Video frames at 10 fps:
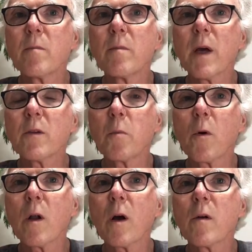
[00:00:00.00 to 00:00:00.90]

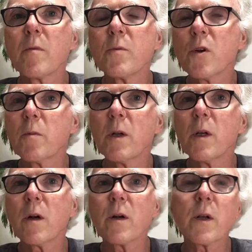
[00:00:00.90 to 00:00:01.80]
export lager from Germany
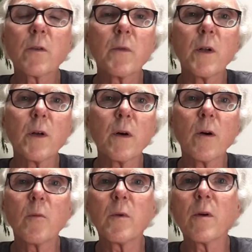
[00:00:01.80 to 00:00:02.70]
in our next video. I
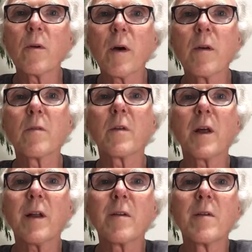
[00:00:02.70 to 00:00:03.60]
hope you're around for
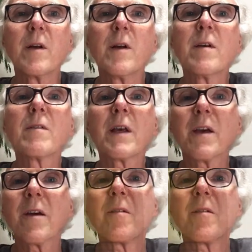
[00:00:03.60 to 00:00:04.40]
that. Take care,